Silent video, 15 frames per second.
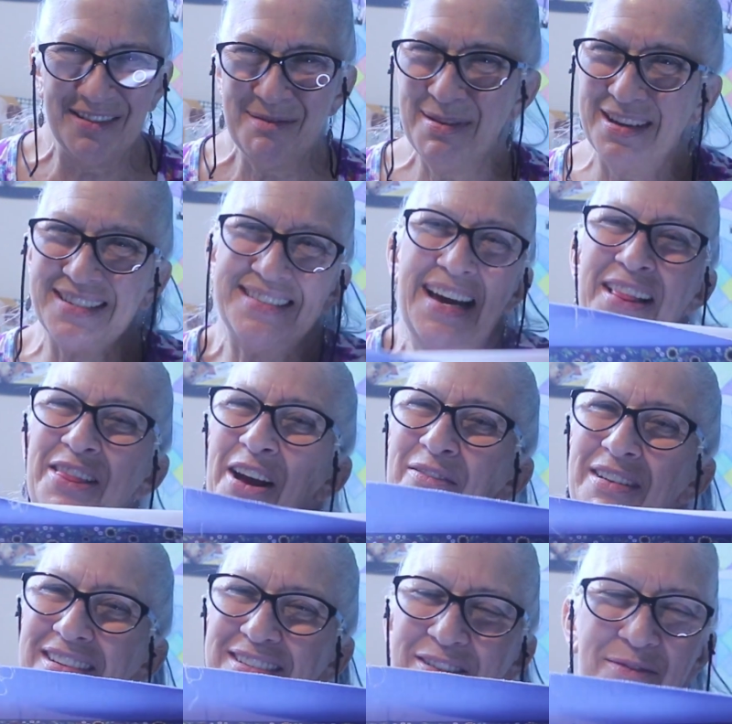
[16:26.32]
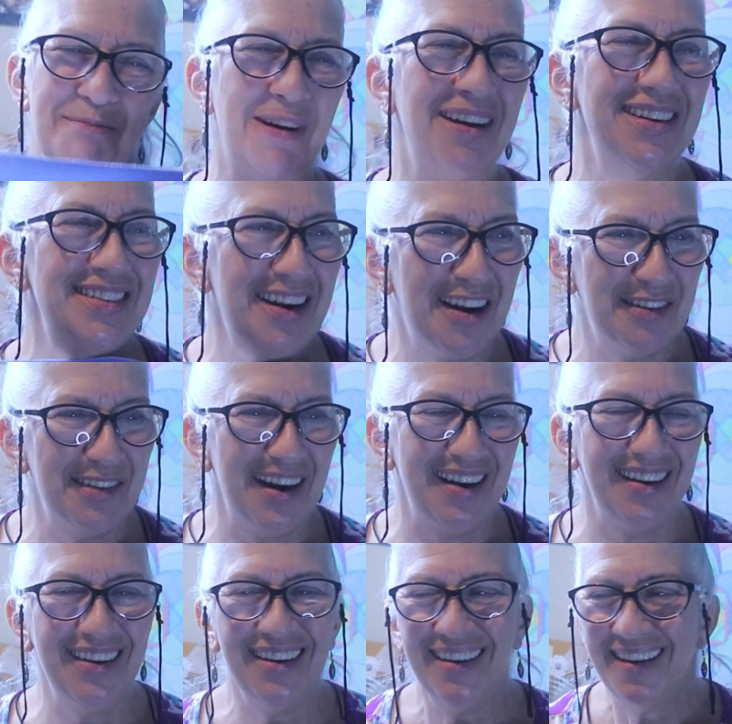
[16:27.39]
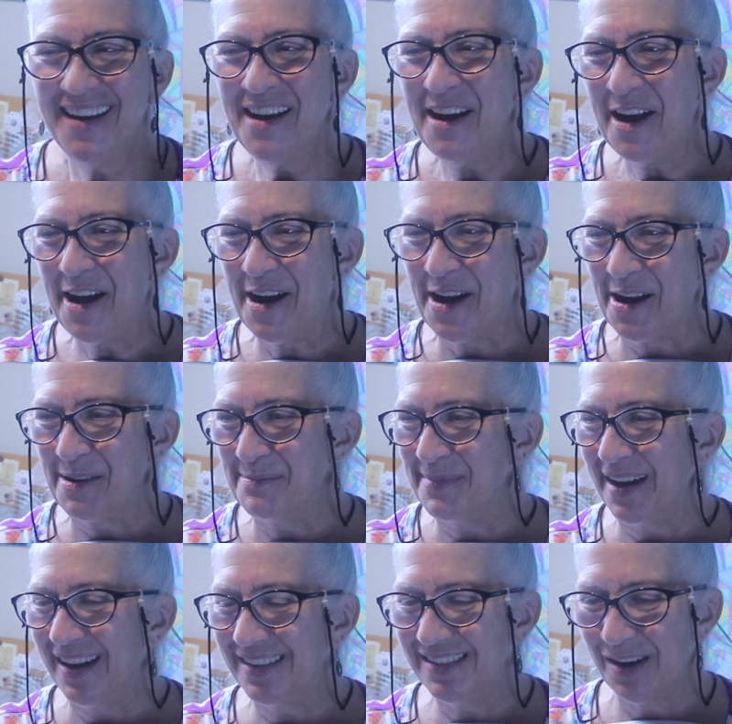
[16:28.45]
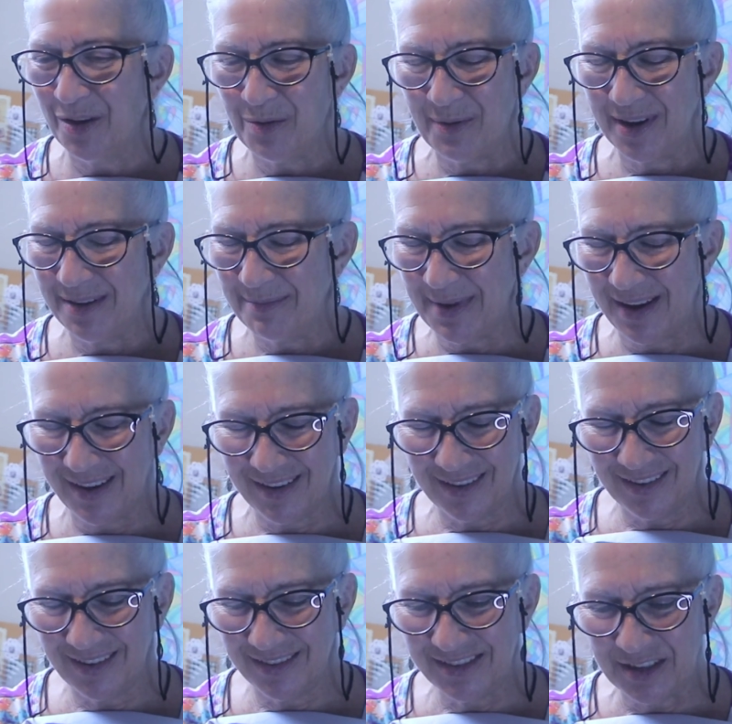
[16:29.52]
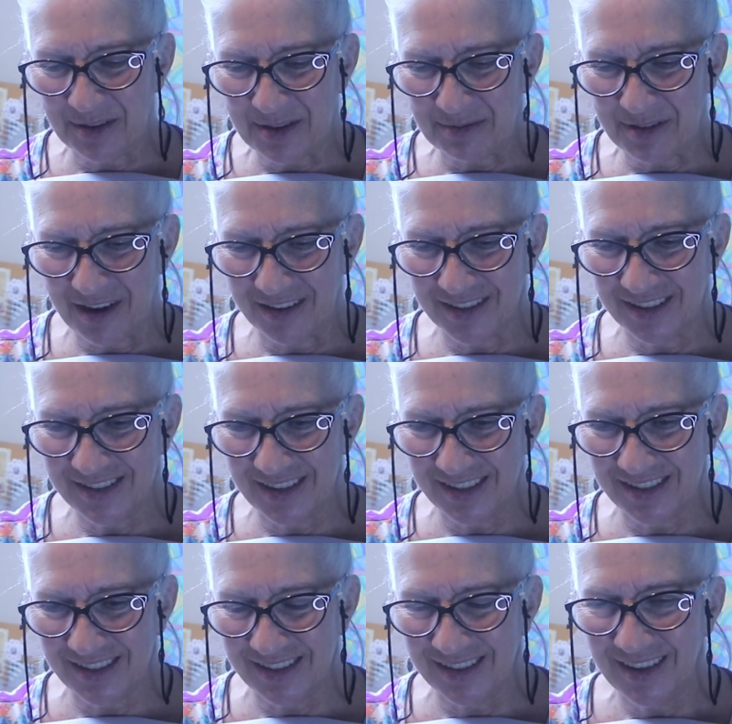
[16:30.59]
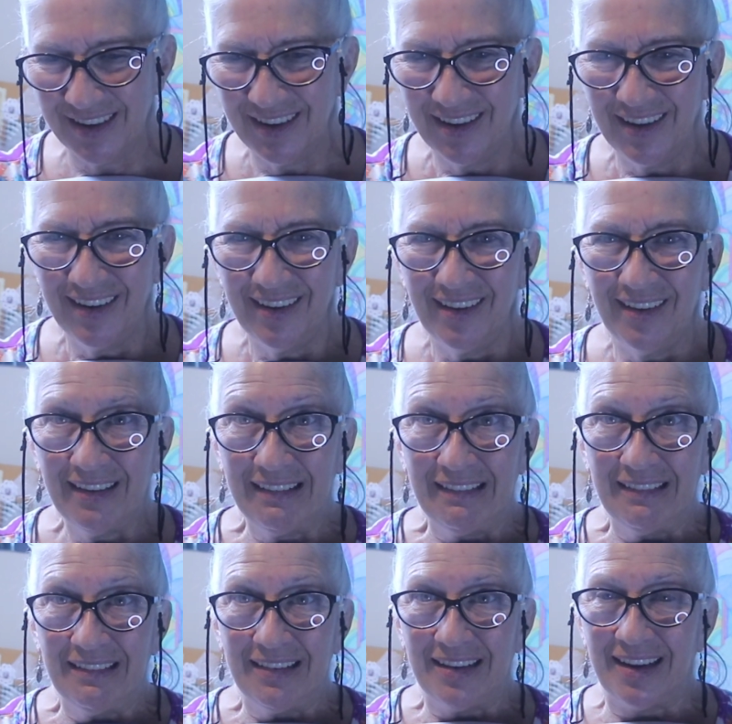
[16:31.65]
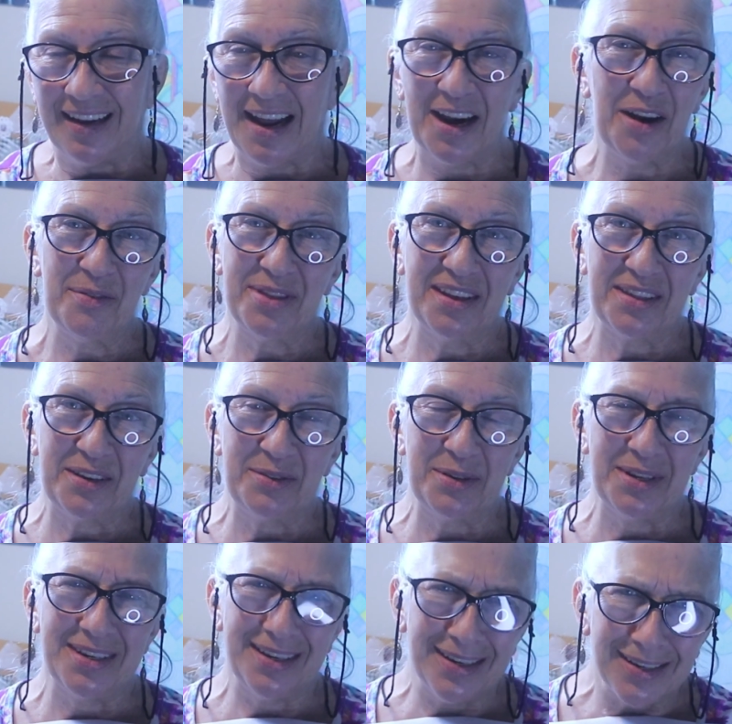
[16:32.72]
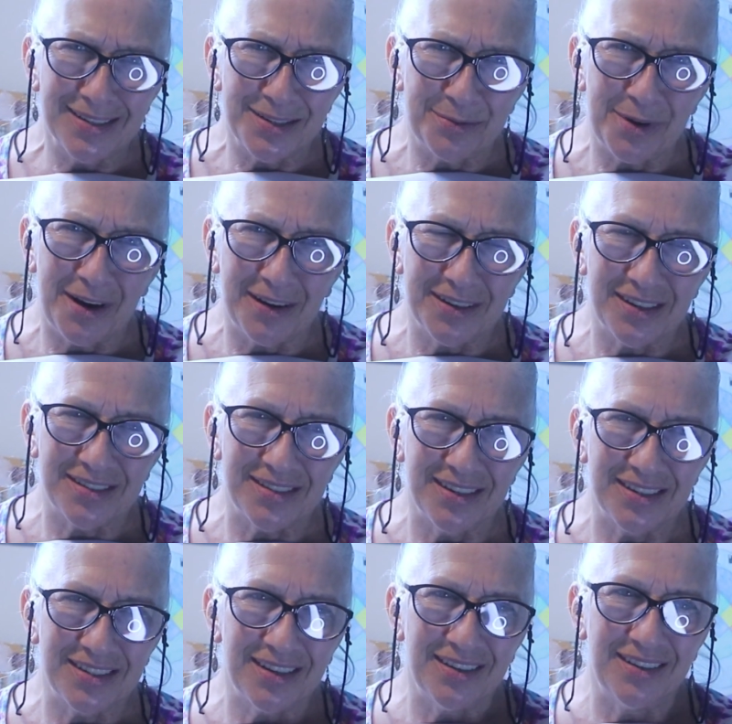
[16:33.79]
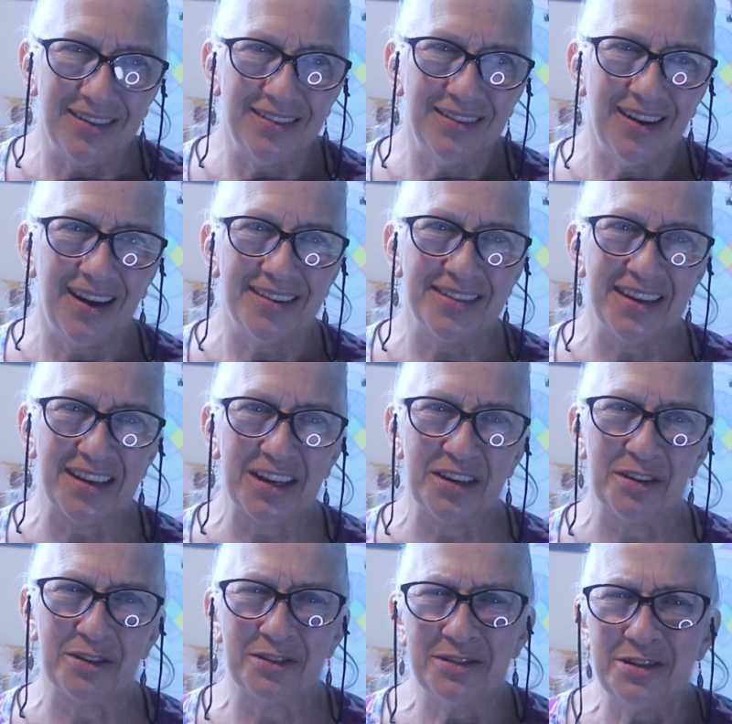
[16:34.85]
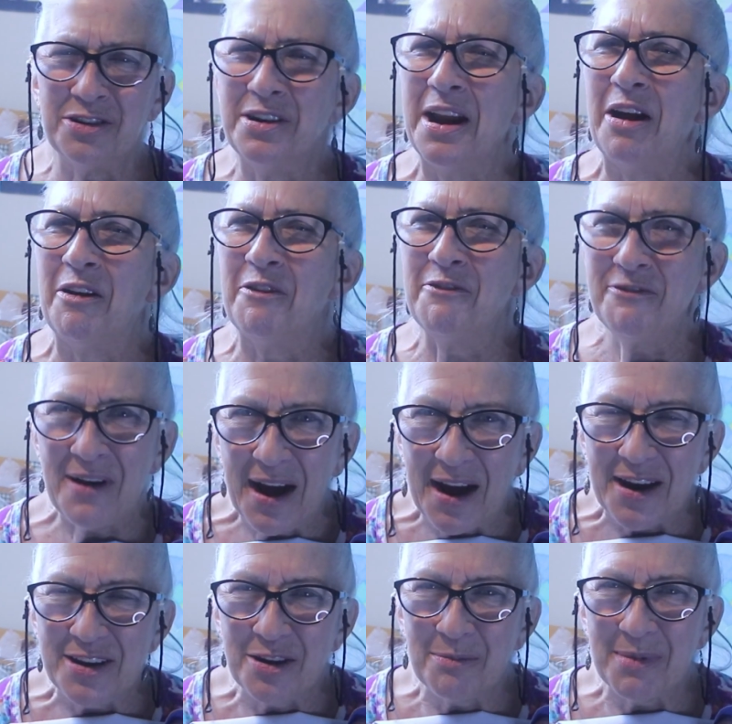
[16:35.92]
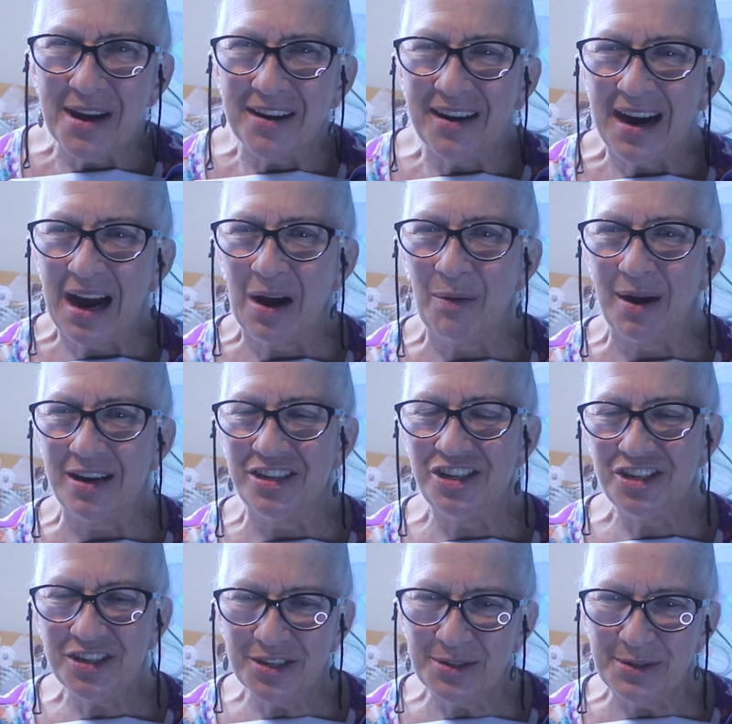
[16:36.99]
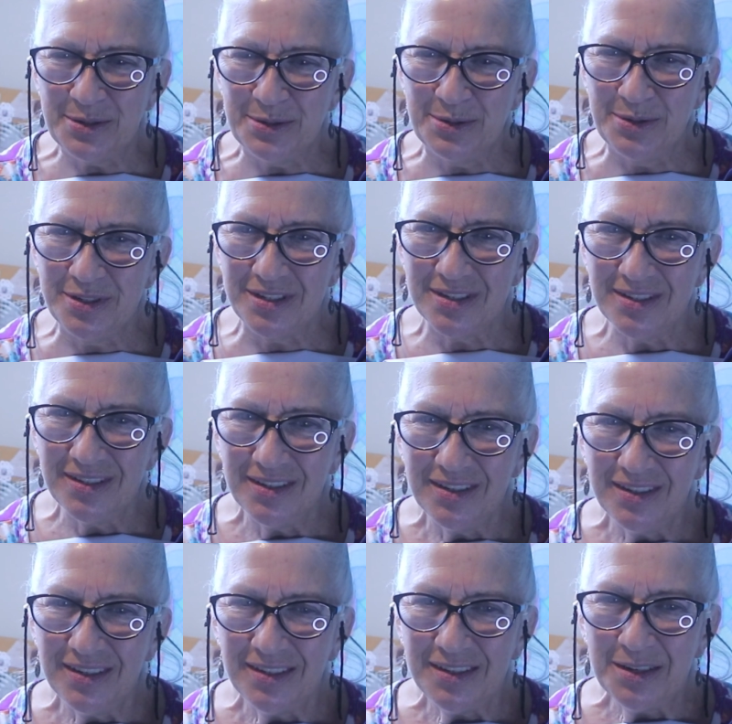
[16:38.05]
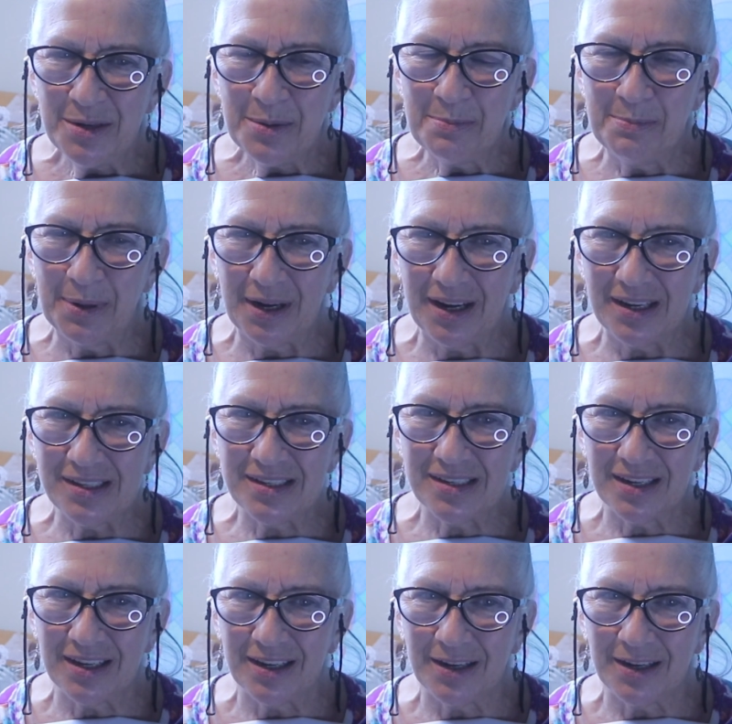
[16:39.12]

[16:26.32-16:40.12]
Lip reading: because I love it so much already. I don't want to make the wrong decision, and I don't think there really is a wrong decision. I think it'll turn out fine no matter how I choose, but